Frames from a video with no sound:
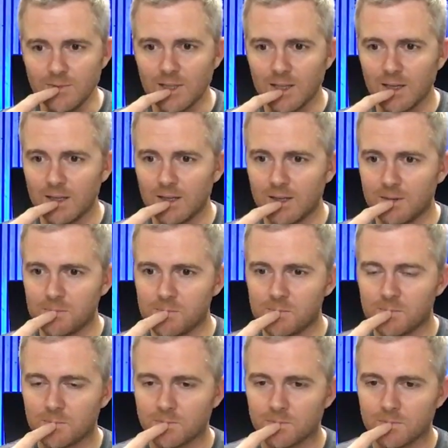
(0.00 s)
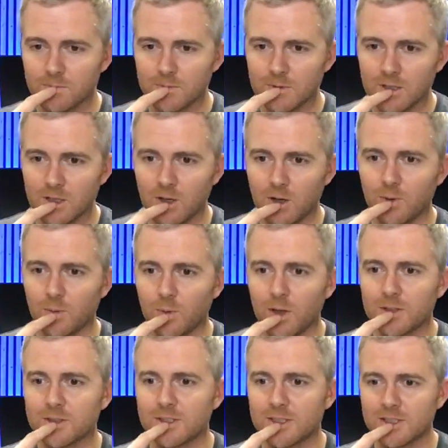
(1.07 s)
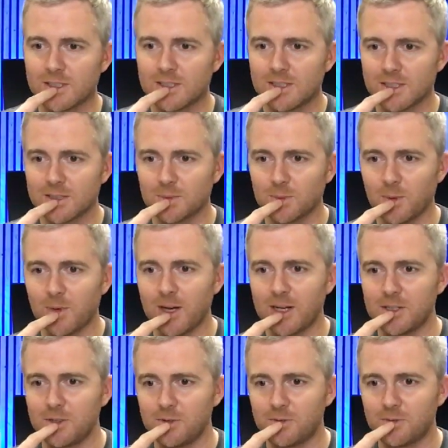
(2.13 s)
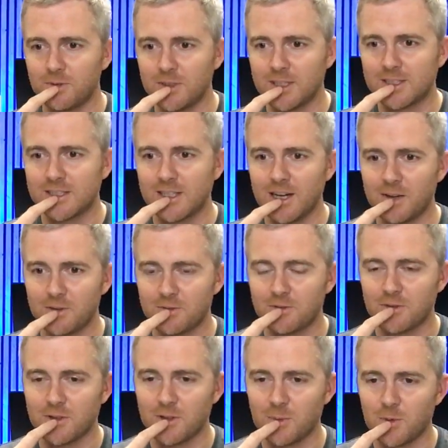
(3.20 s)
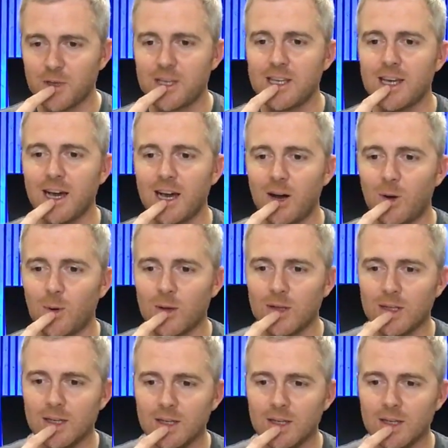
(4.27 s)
Um, oh, Walter sixty-six. What would I do for the sound for the Wookiee howl?